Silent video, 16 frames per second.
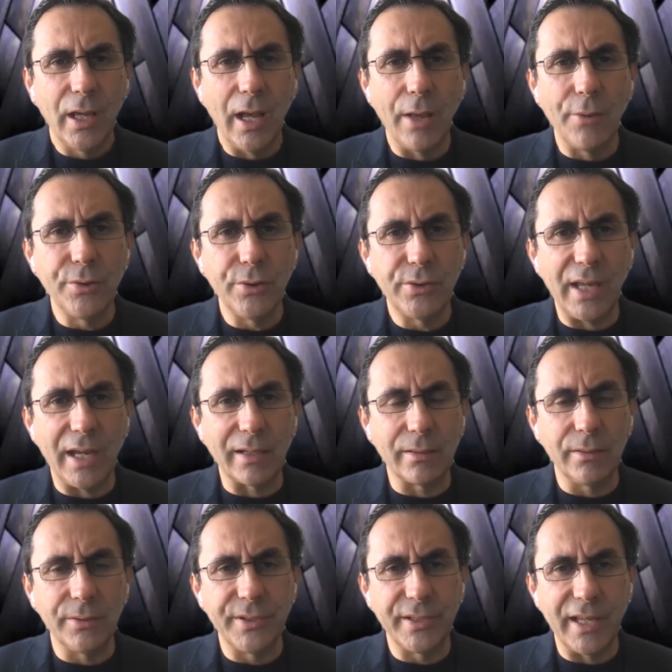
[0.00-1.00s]
How do you
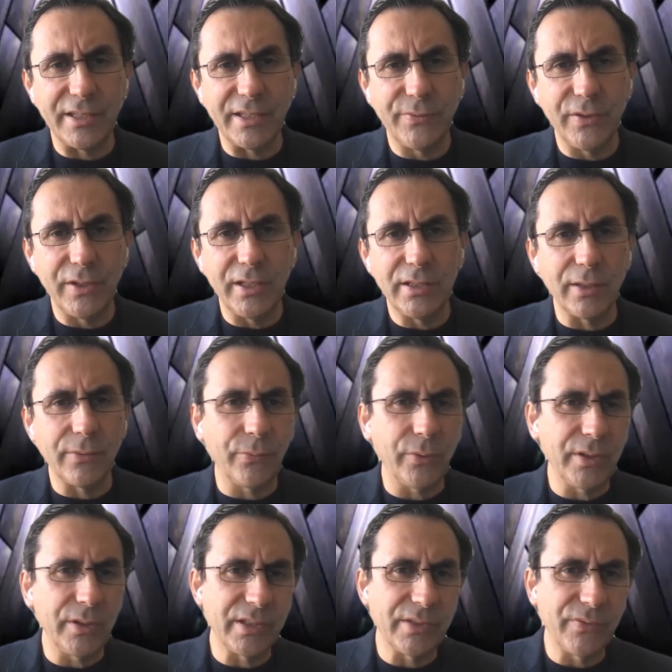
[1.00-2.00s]
tackle the gas fees? And
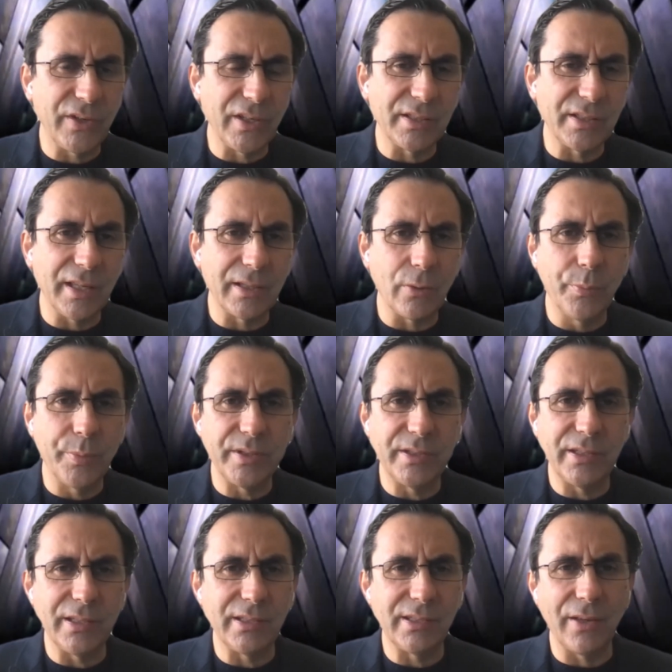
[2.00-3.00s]
for instance, things like
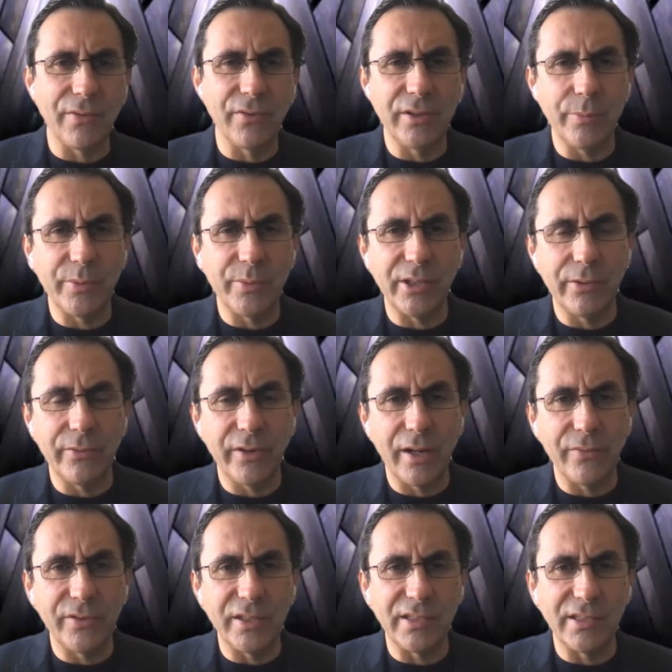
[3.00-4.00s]
OpenSea, 70% of
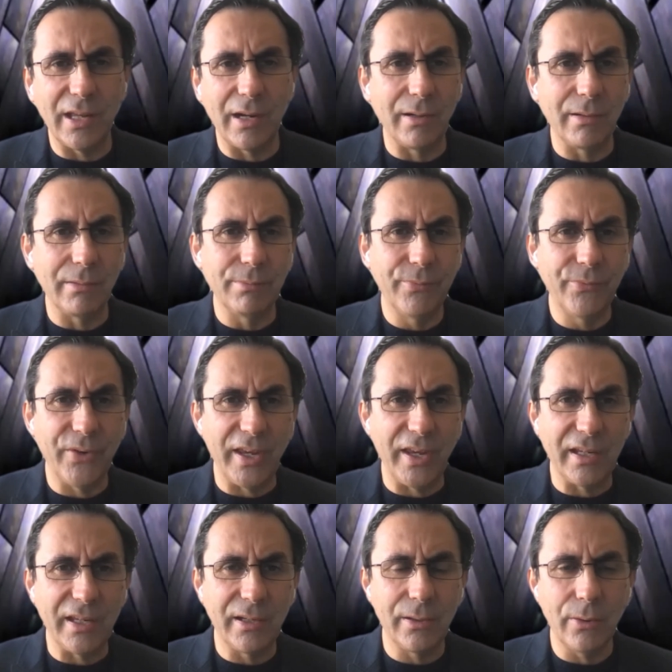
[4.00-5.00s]
NFTs are
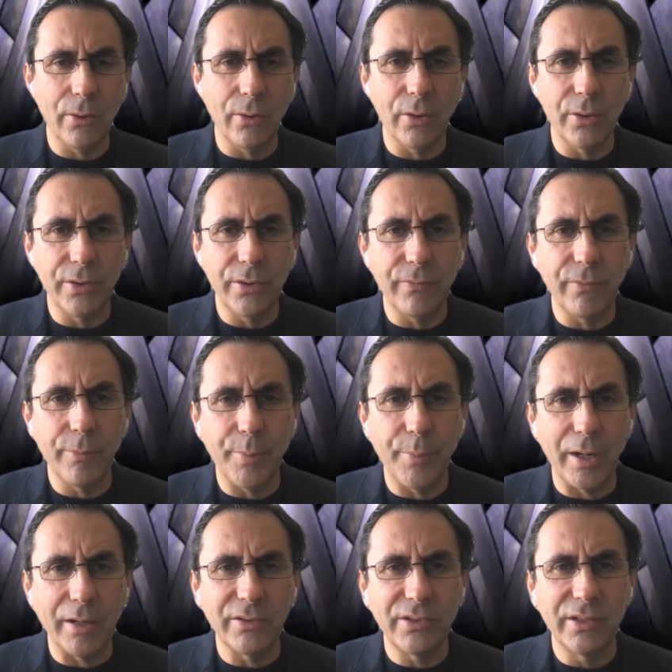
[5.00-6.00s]
fake or different
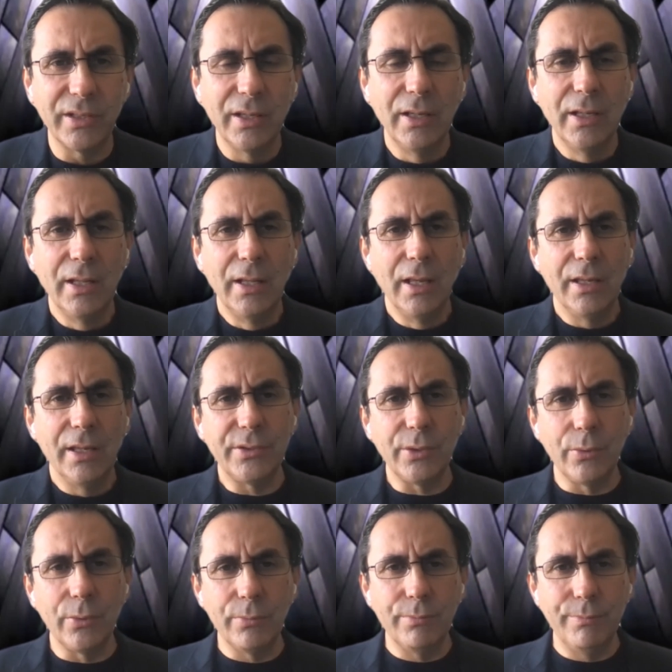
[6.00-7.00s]
parts.
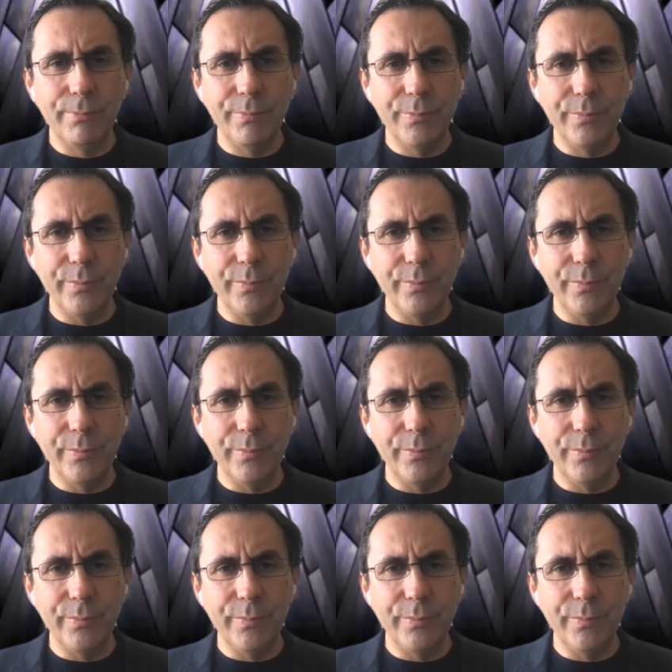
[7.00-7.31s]
So,